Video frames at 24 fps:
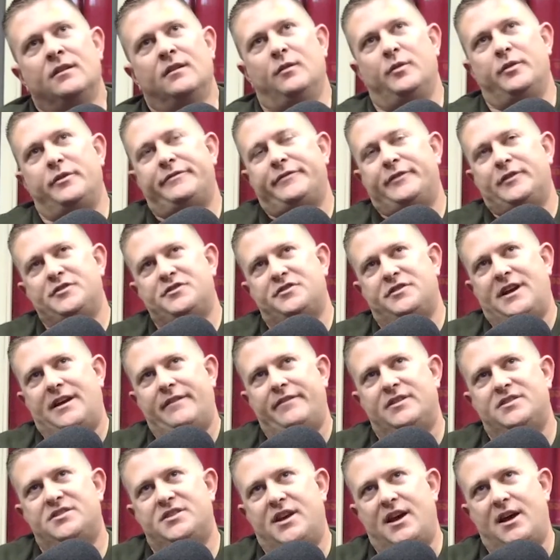Well, the first
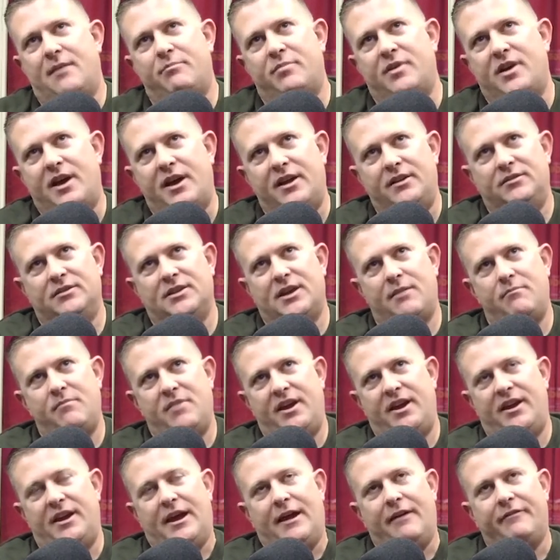traffic stop I
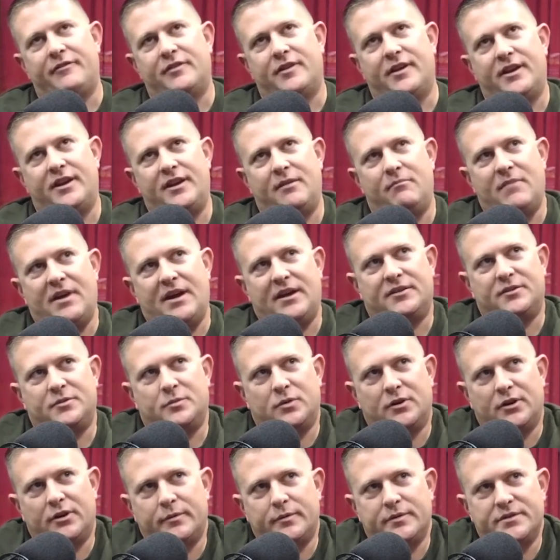made after I came back to
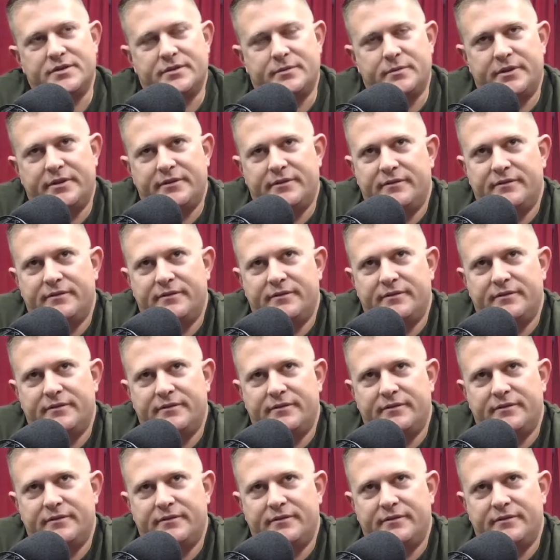work was with